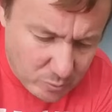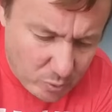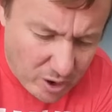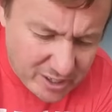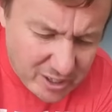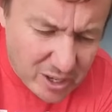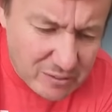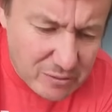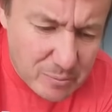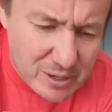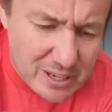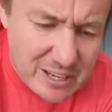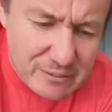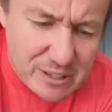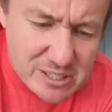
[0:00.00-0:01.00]
well, I don't even
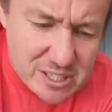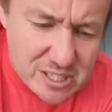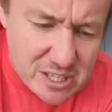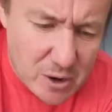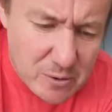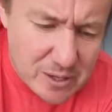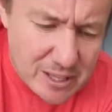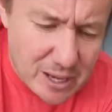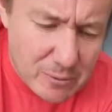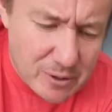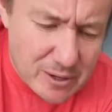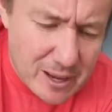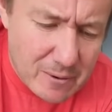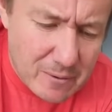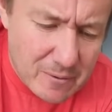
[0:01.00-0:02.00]
believe there's a stone in that
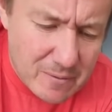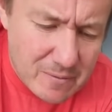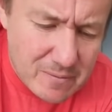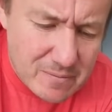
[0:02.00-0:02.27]
one now.